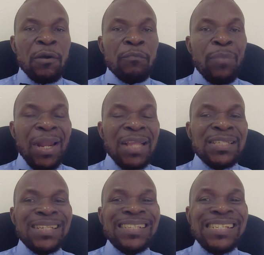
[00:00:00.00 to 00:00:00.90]

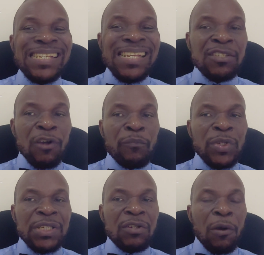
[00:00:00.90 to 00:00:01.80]
Balancing these
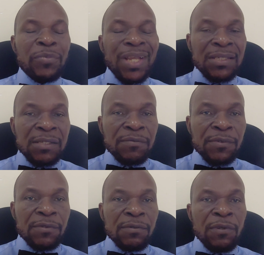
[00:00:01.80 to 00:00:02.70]
competing objectives
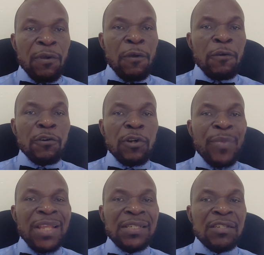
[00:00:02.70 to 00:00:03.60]

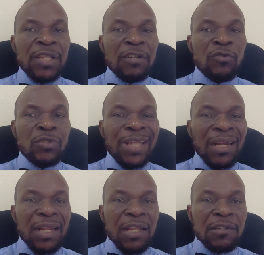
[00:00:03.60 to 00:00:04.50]
remains a central
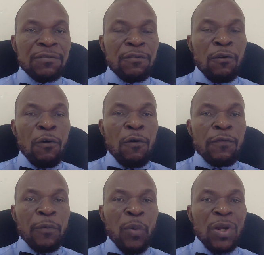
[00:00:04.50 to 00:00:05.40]
challenge
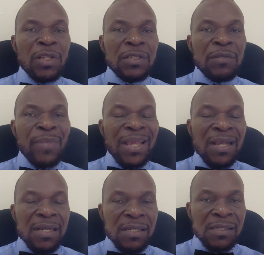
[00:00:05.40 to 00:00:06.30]
for
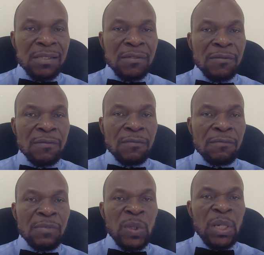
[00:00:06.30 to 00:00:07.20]
policymakers.
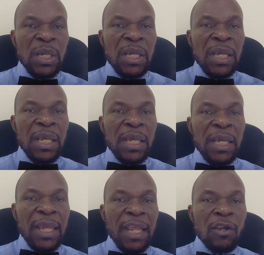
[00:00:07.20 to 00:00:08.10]

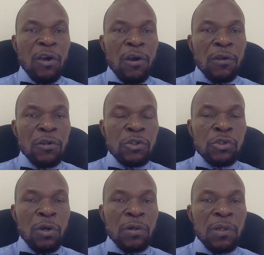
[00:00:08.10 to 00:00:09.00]
In
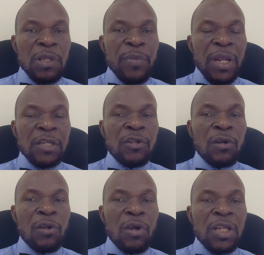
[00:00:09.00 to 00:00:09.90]
conclusion, immigration
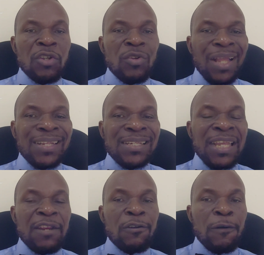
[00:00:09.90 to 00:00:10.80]
law in the United
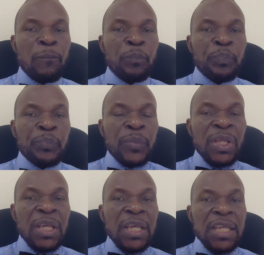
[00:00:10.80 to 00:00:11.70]
Kingdom
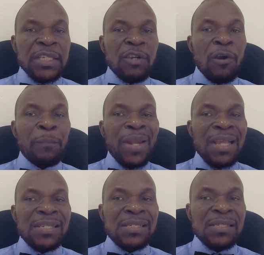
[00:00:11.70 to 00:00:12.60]
is a
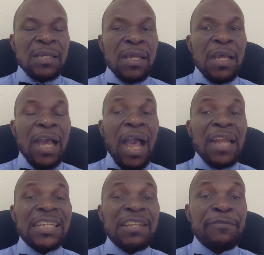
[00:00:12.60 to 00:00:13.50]
complex
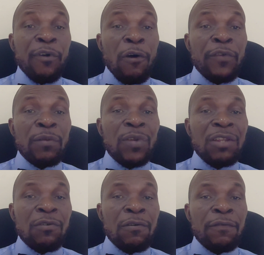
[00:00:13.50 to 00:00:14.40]
and evolving
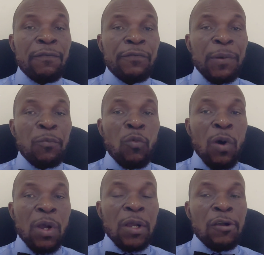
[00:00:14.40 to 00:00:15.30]
legal framework